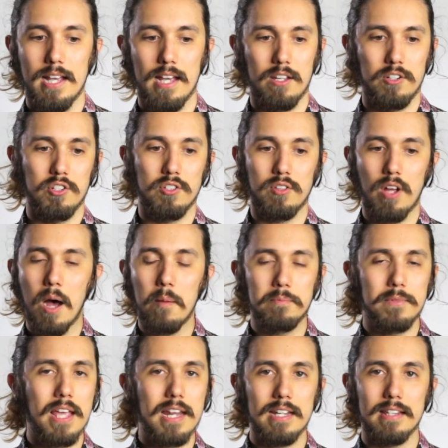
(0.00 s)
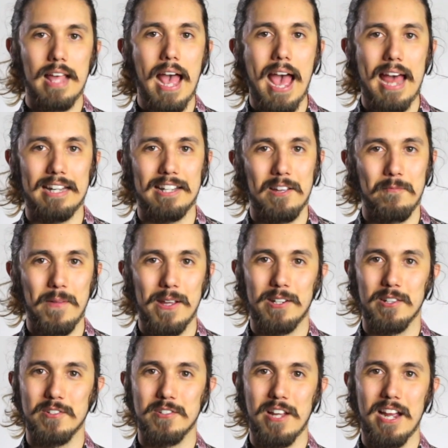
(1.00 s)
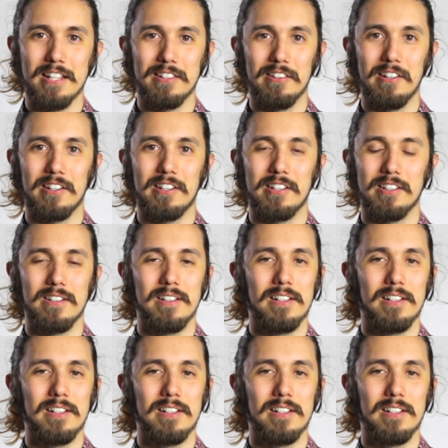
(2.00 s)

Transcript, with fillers: And just updating that can make your site look,